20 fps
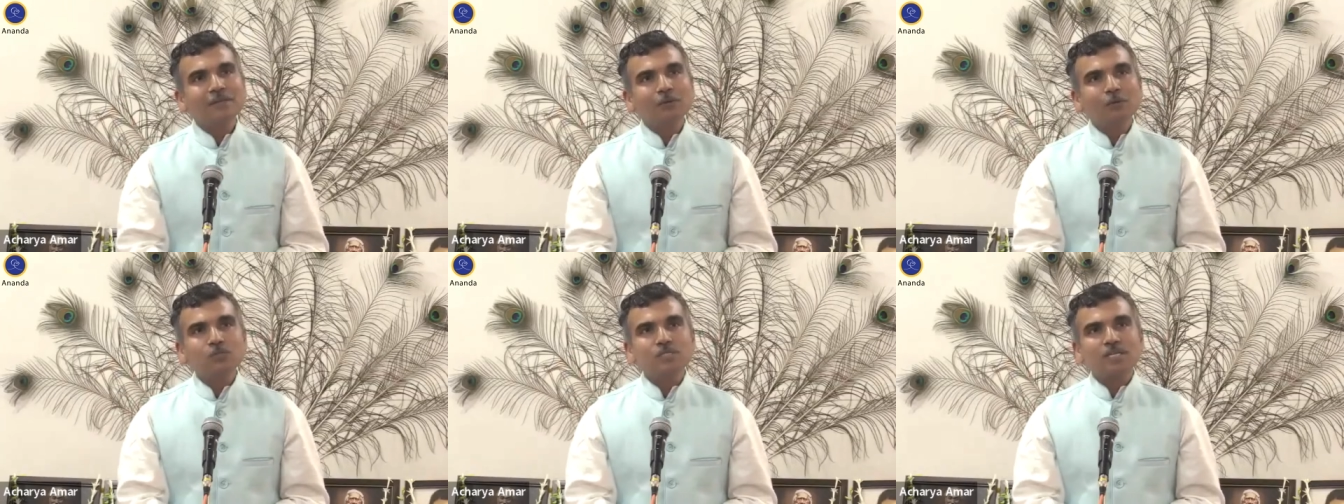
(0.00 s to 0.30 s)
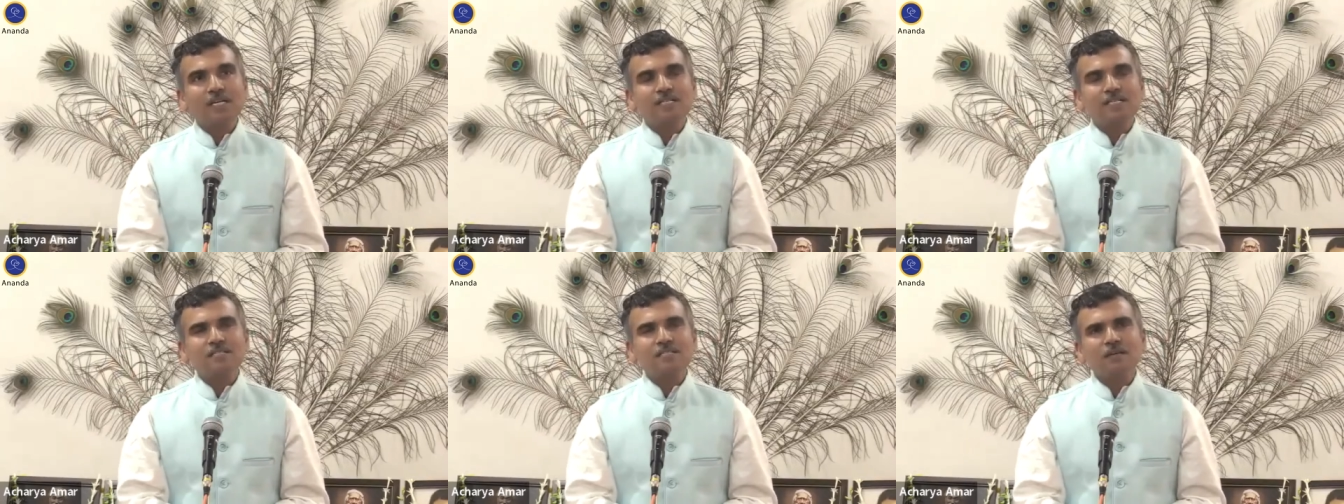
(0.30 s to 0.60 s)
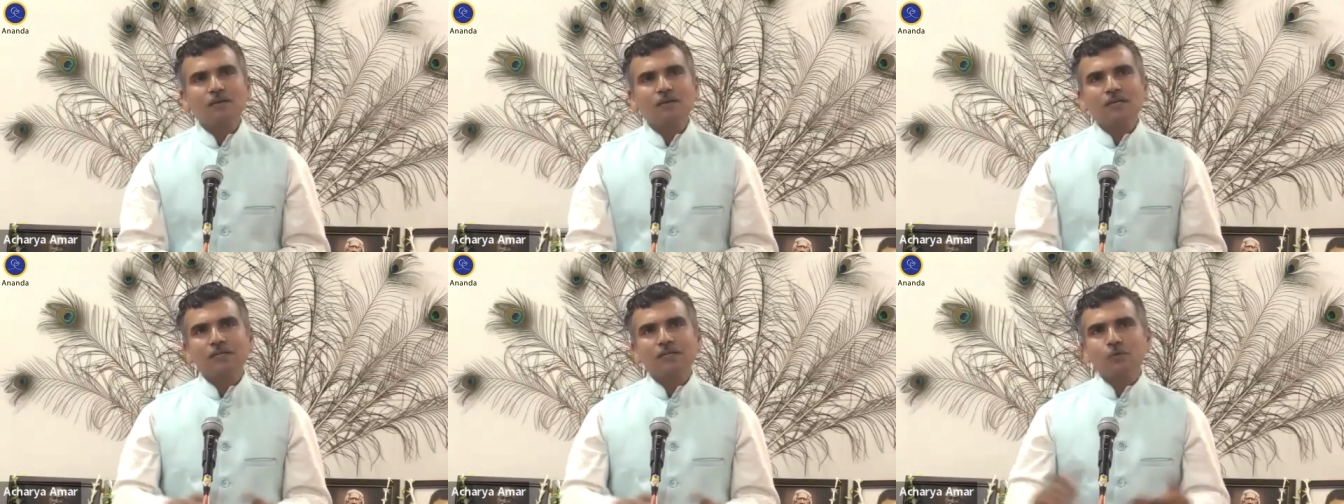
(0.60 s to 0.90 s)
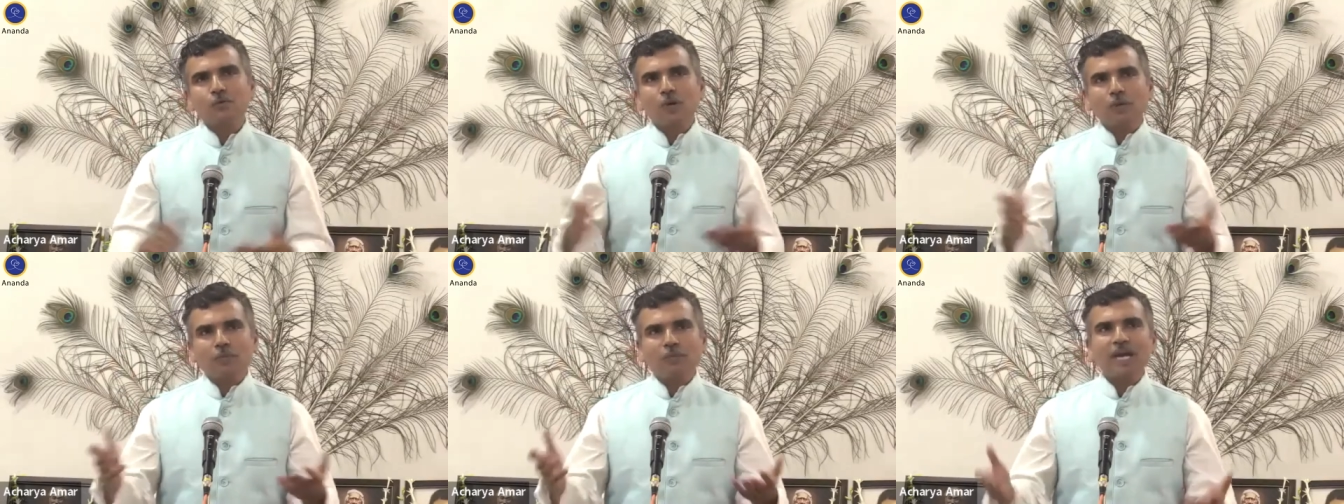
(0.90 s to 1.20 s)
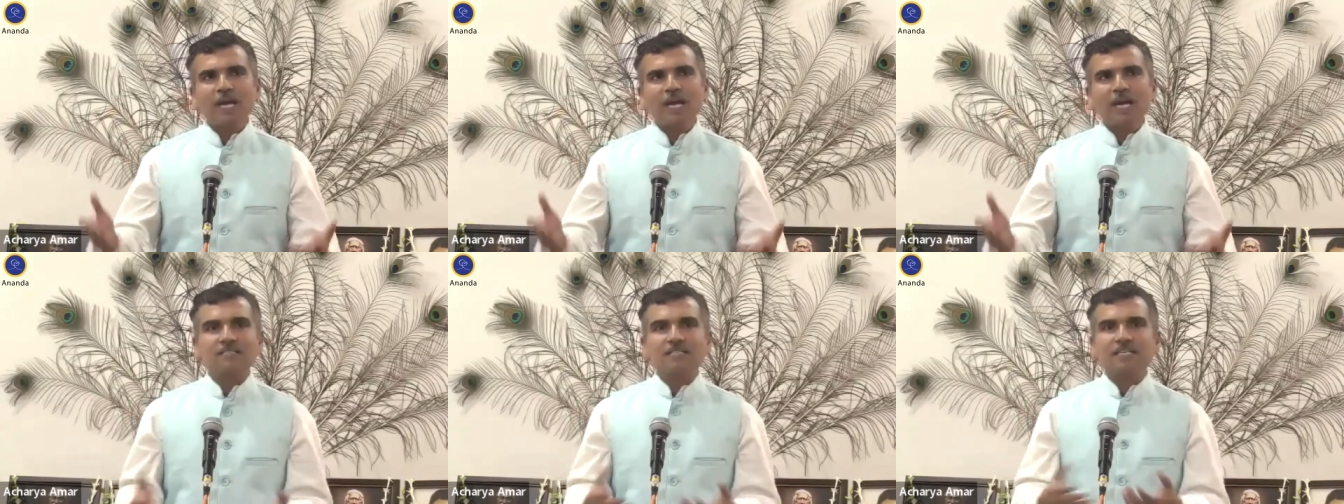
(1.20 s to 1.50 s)
who said, sir, you are
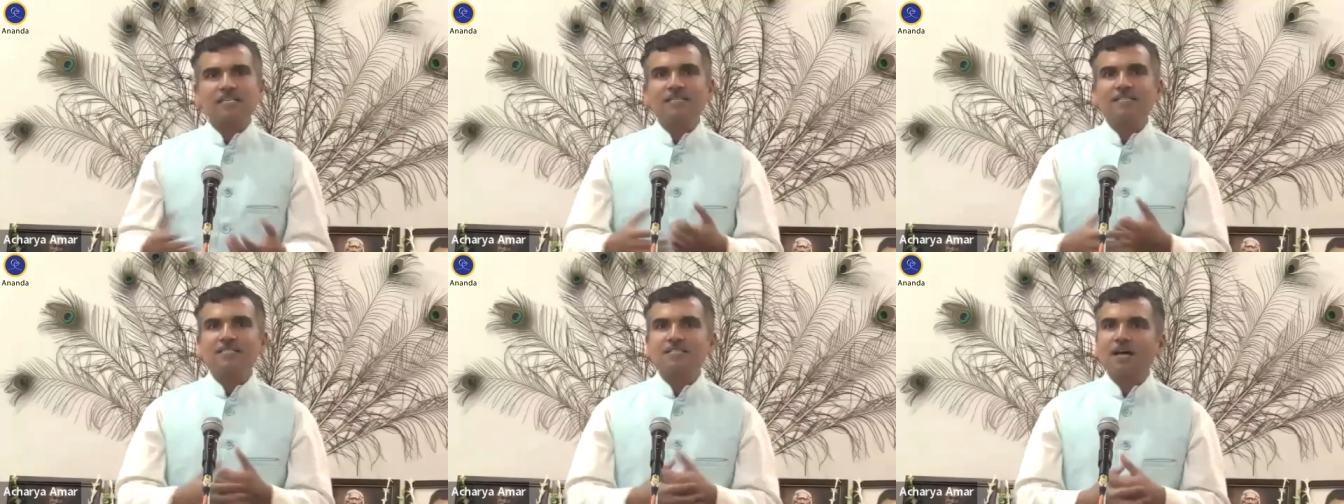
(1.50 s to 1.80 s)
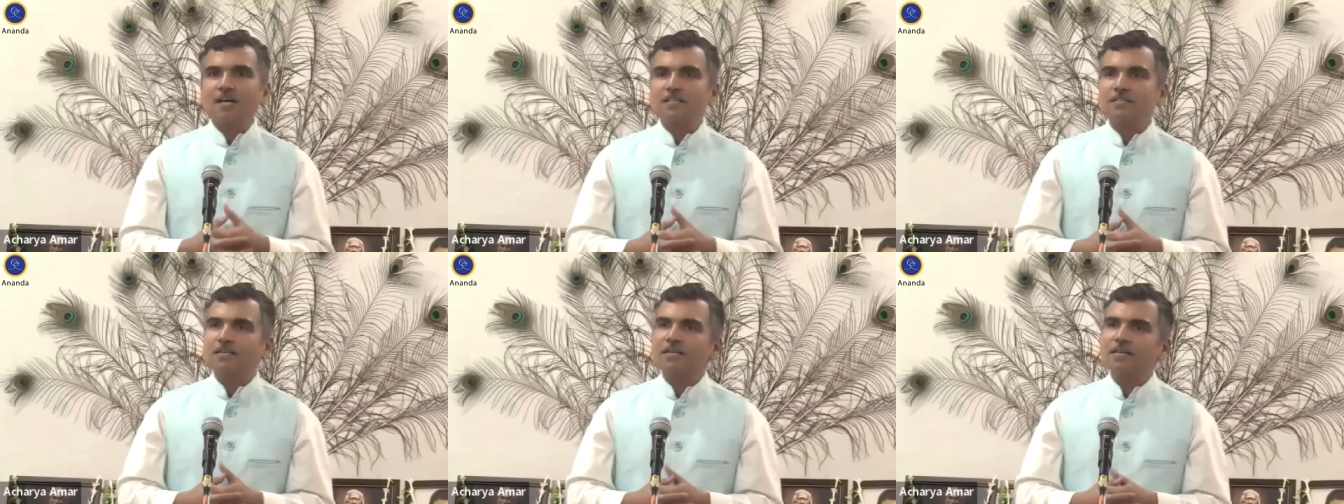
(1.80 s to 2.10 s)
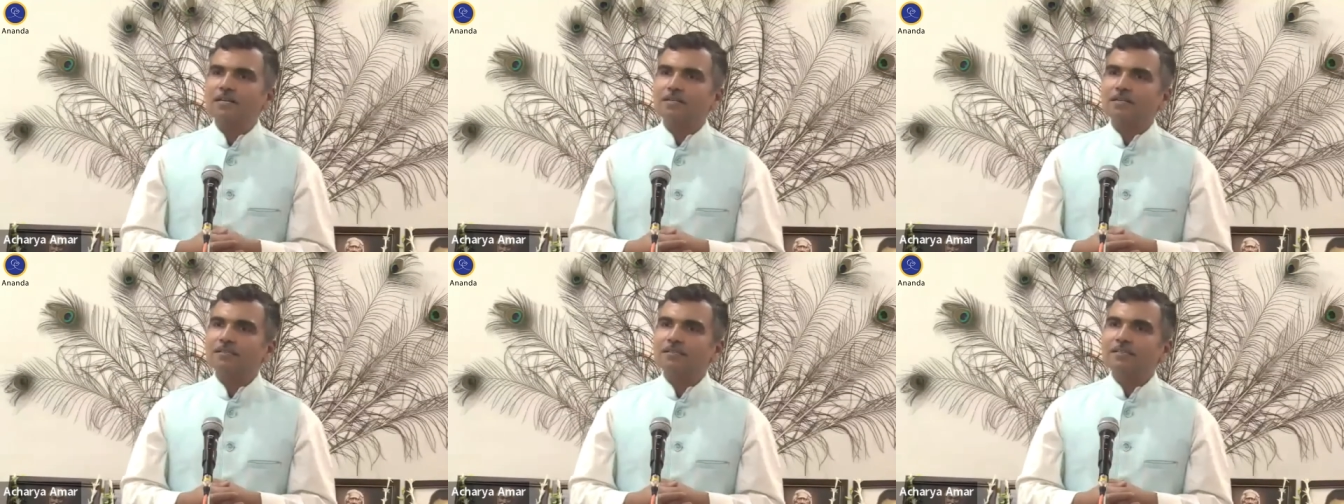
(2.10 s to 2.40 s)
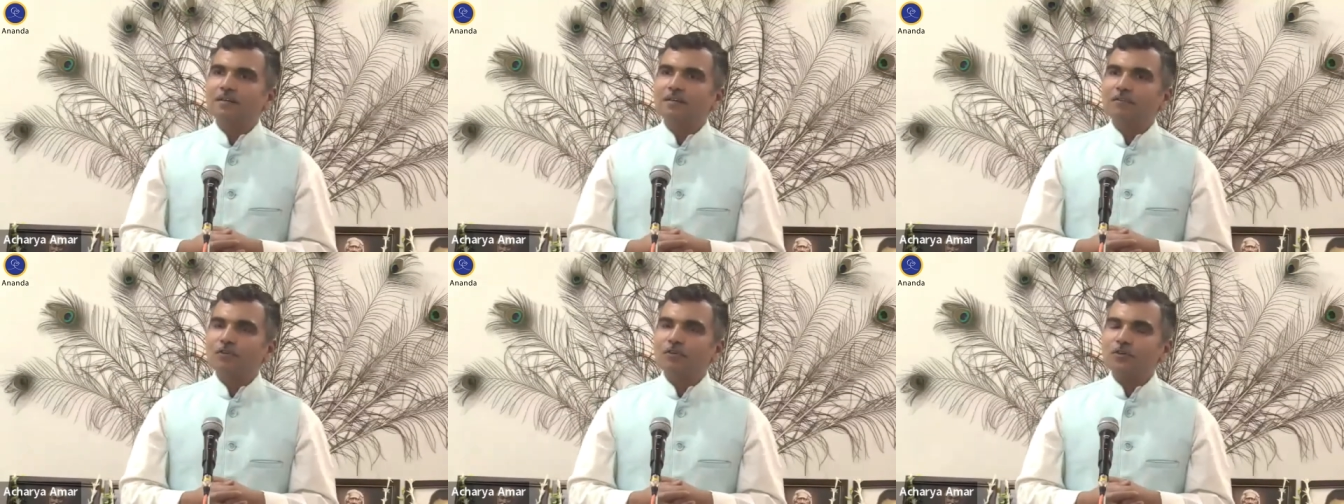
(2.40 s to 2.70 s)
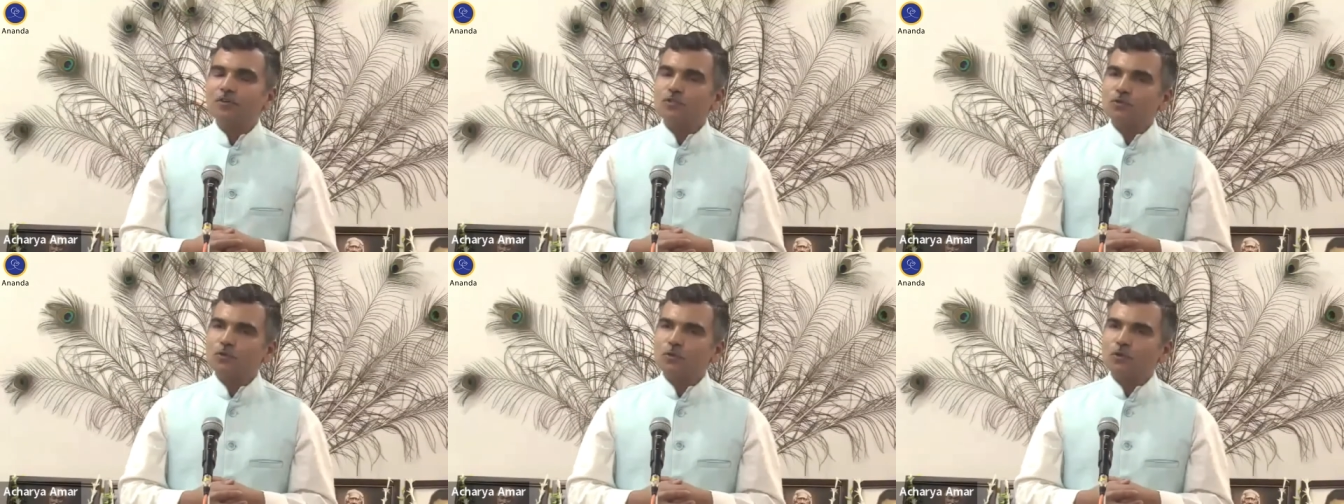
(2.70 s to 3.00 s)
practicing sadhana
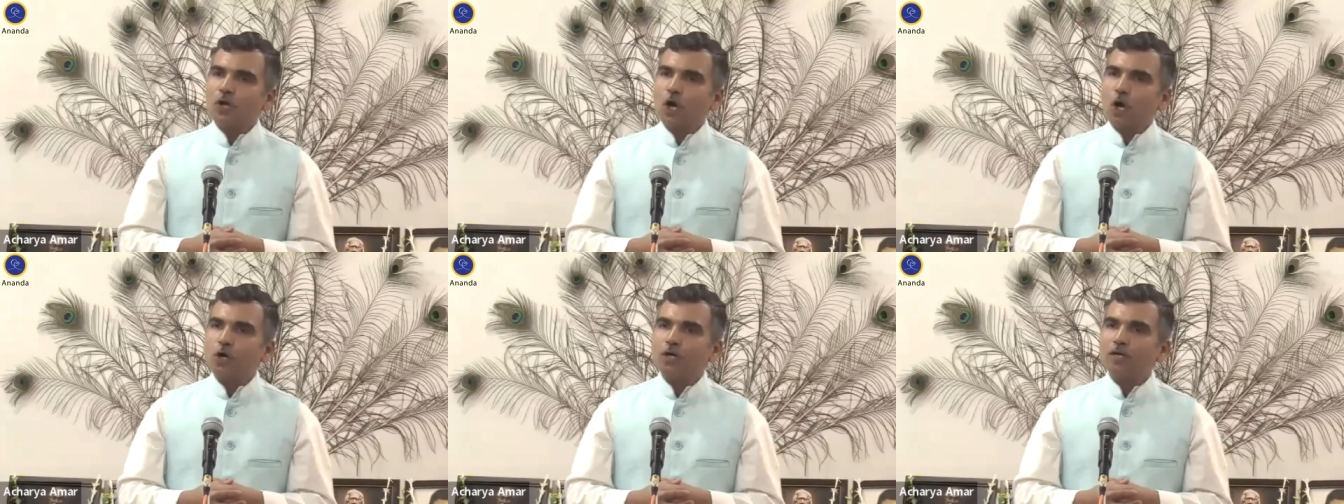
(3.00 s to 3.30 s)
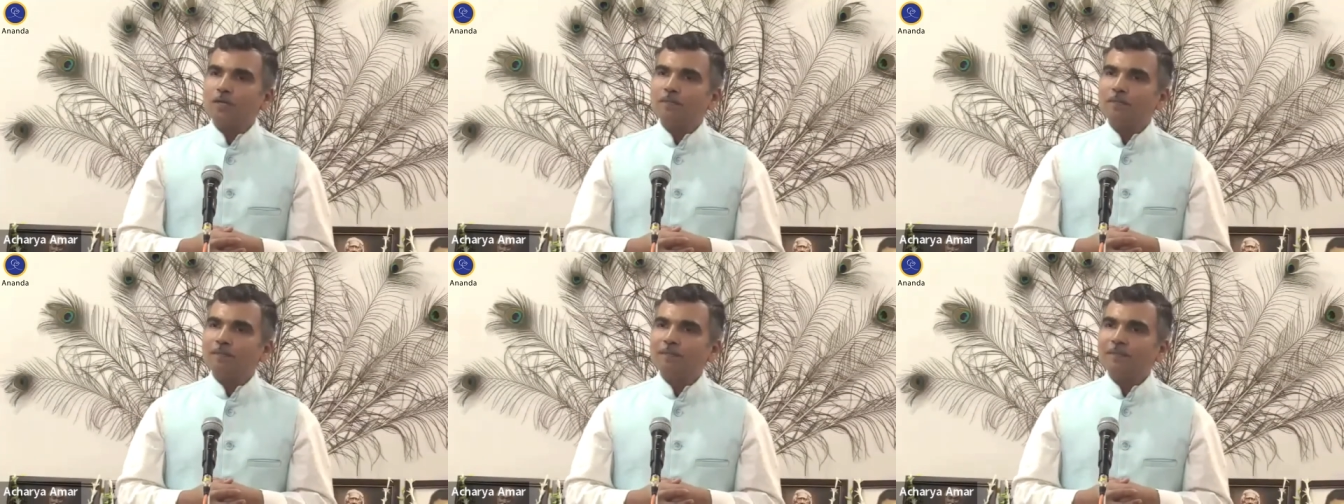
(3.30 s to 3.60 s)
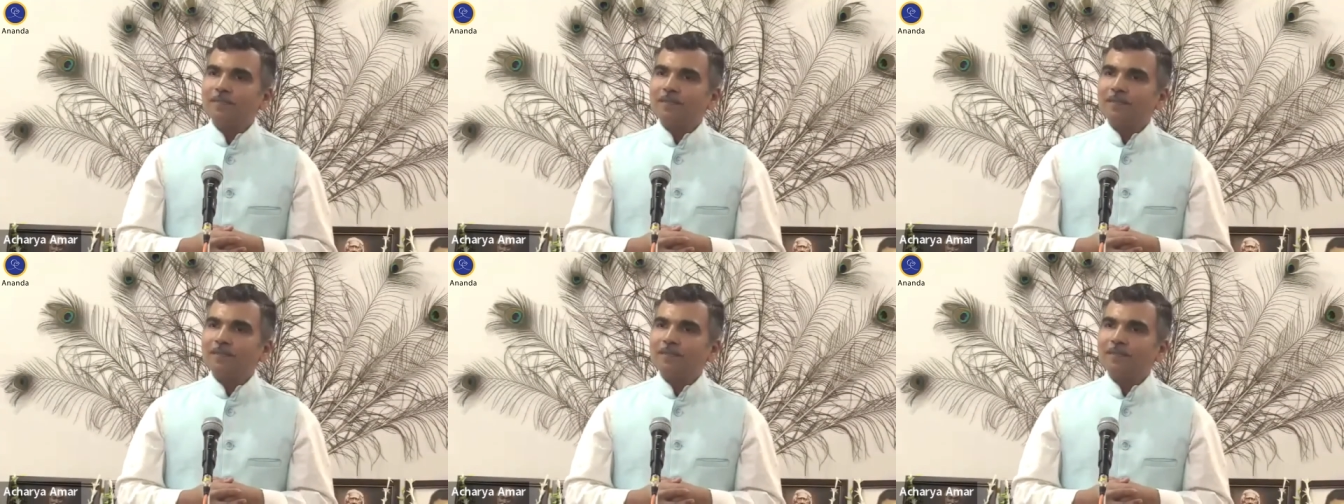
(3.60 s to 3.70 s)
for so long.